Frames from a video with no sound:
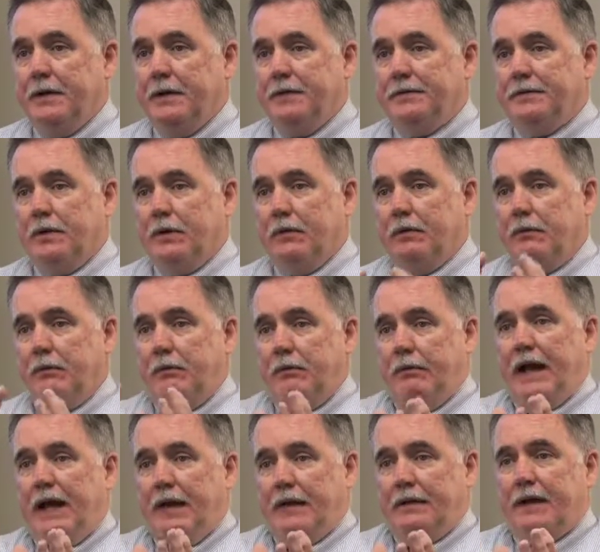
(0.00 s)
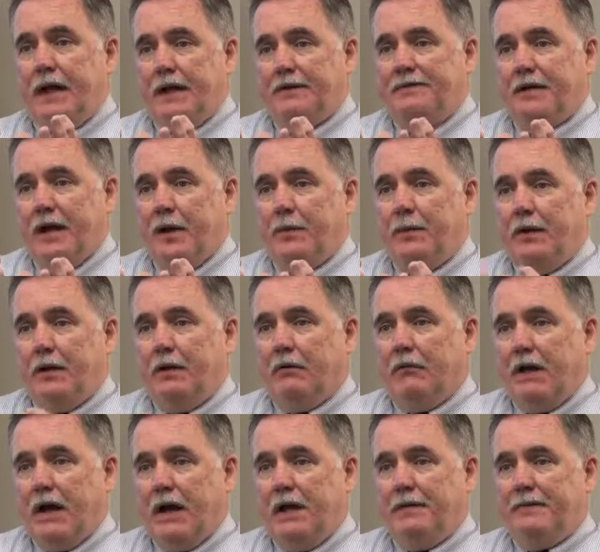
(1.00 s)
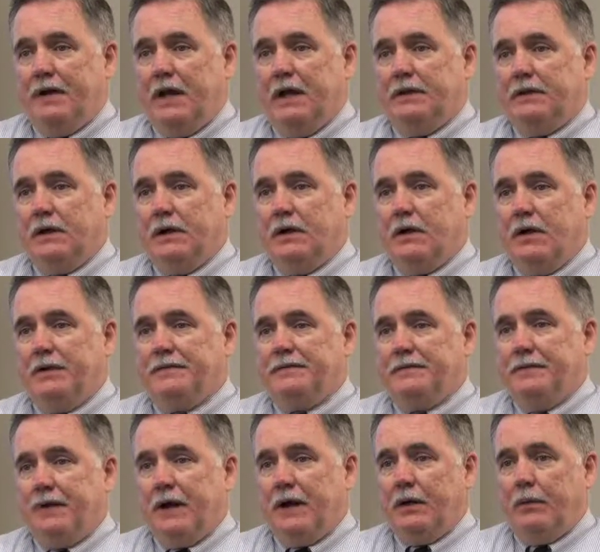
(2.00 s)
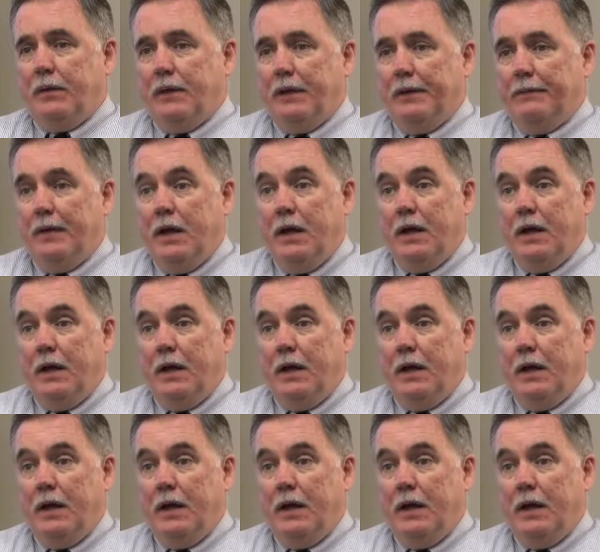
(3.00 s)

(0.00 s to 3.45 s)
So that's how we arrive at the cost of equity.